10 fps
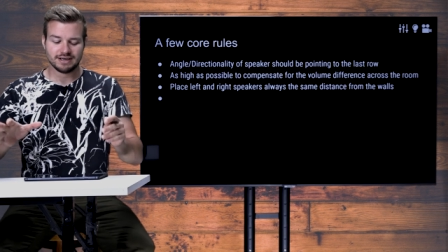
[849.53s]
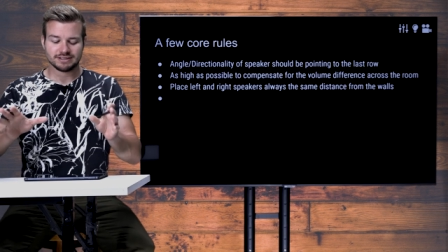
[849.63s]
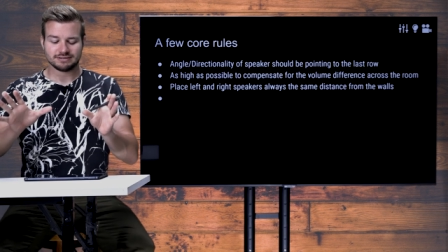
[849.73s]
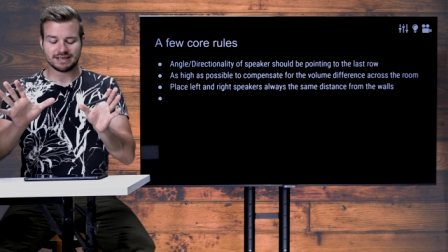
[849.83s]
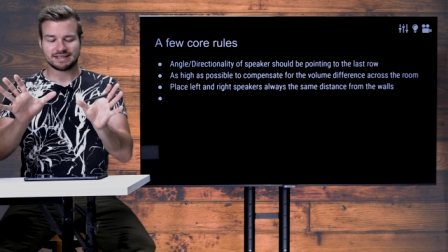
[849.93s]

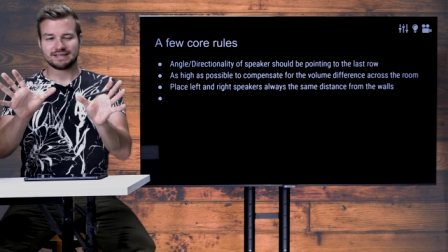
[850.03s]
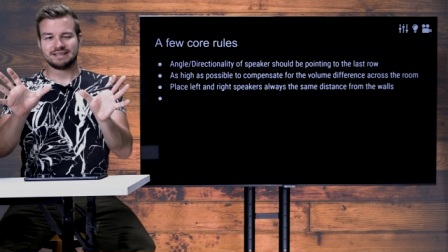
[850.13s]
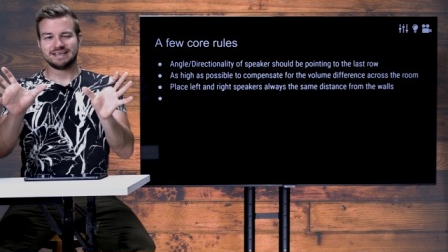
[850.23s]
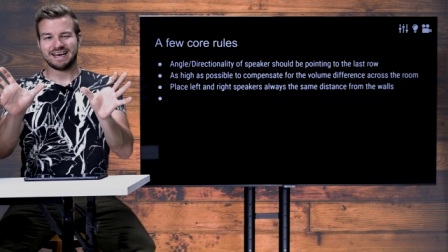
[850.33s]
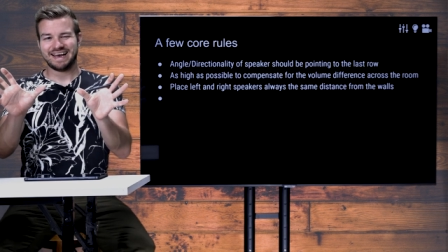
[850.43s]
so that
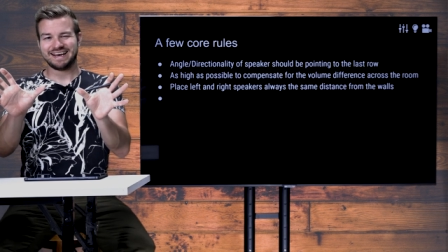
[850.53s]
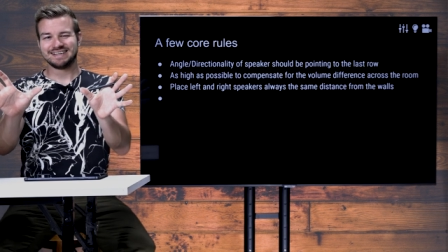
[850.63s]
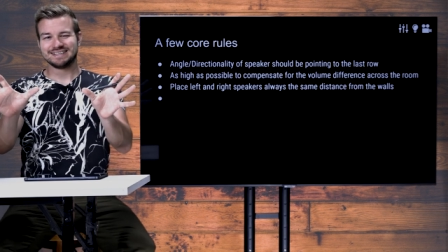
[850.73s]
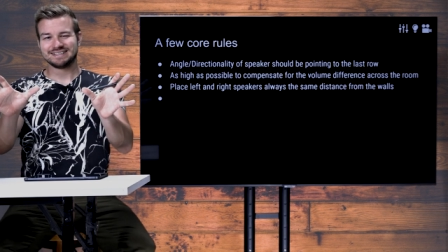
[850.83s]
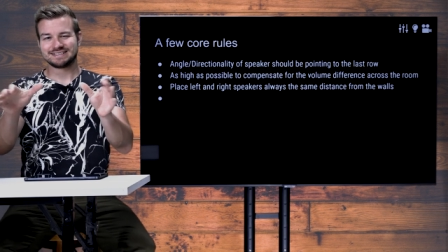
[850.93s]
the
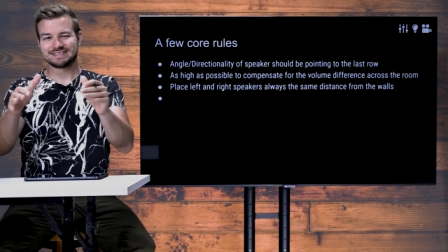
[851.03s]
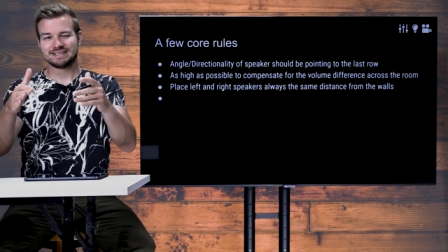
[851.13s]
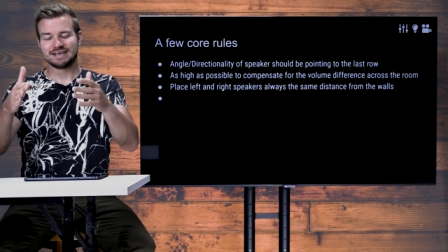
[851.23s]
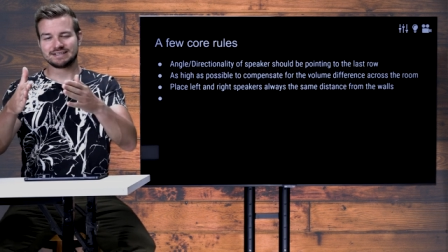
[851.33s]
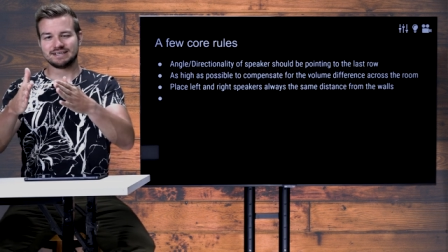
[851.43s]
angles,
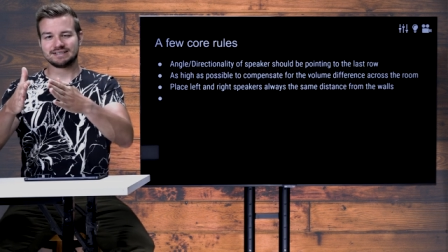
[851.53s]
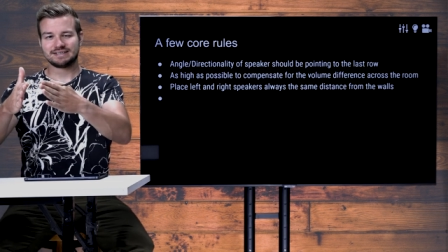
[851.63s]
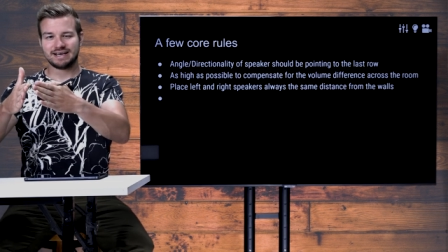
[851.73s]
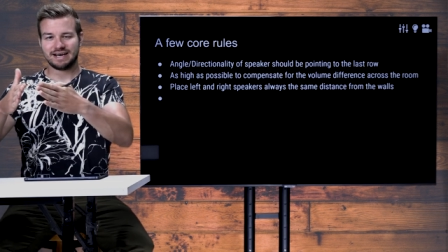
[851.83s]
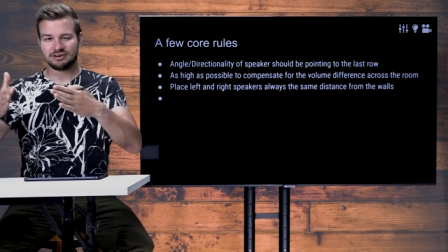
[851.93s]
like the,
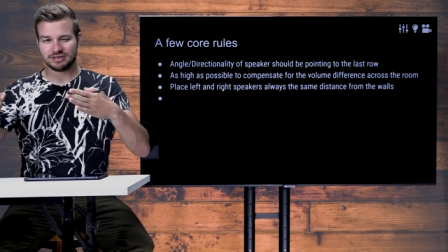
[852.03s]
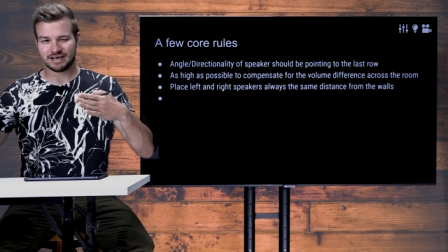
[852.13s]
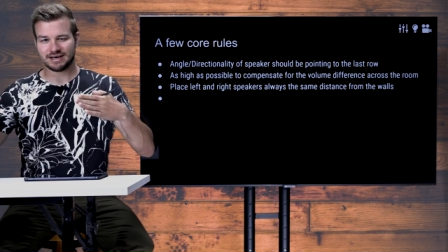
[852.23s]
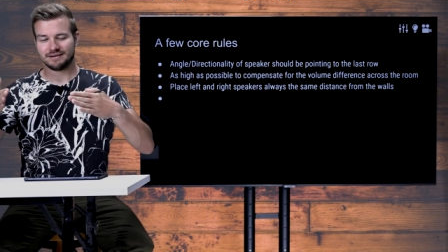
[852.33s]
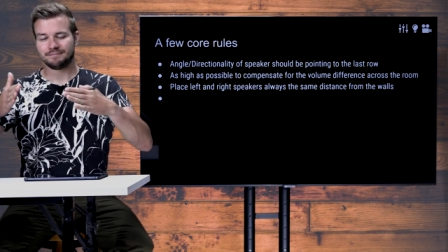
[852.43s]
the
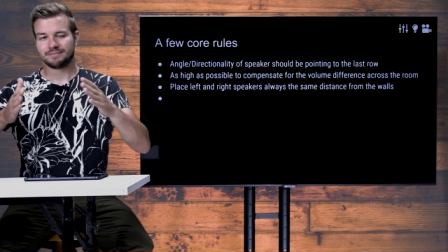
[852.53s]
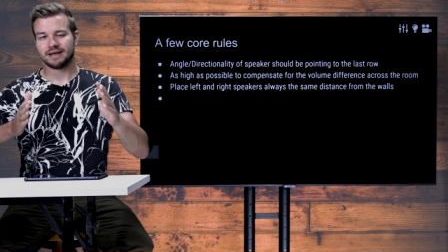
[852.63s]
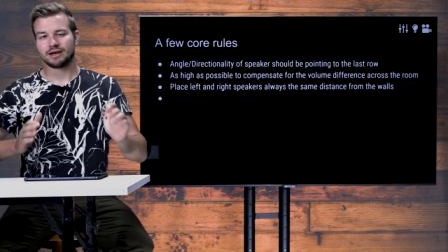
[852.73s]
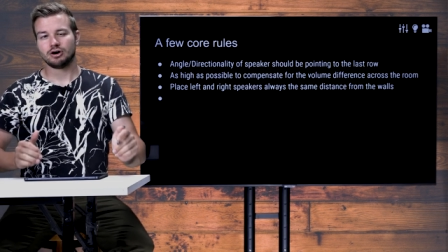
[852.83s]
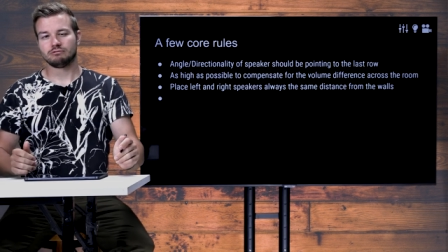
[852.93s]
area
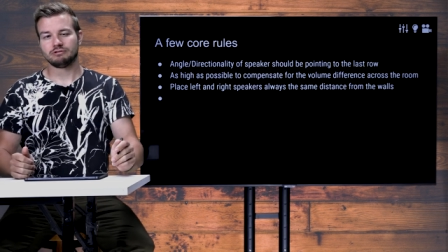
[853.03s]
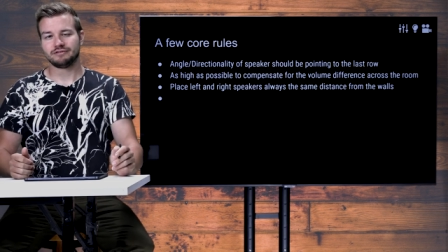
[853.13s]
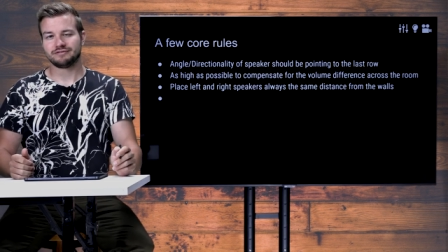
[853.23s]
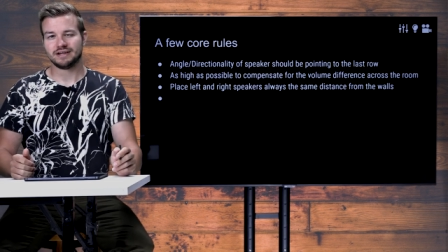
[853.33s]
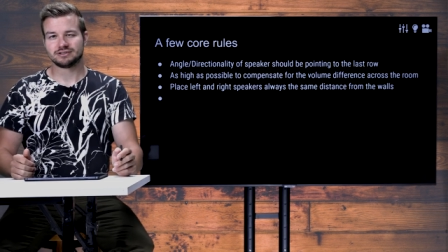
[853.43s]
they cover
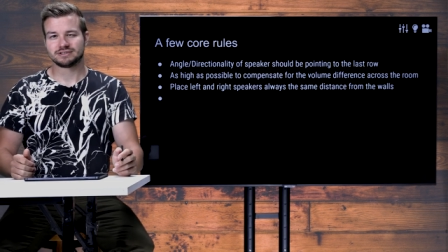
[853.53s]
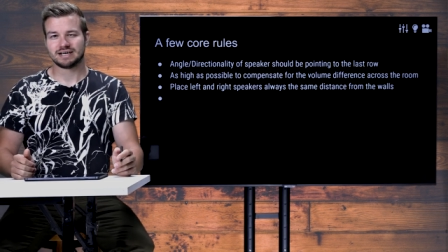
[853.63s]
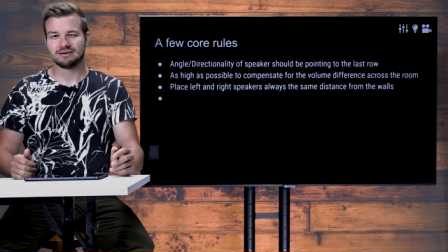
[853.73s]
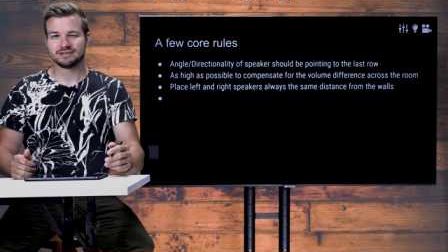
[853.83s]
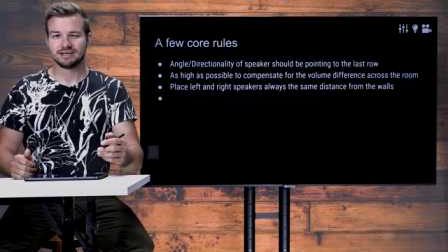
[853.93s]
with their
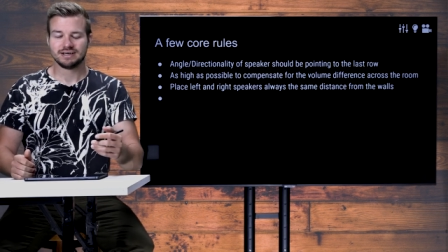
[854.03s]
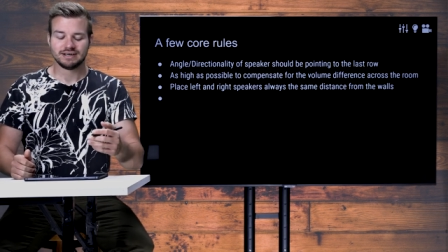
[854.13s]
sound,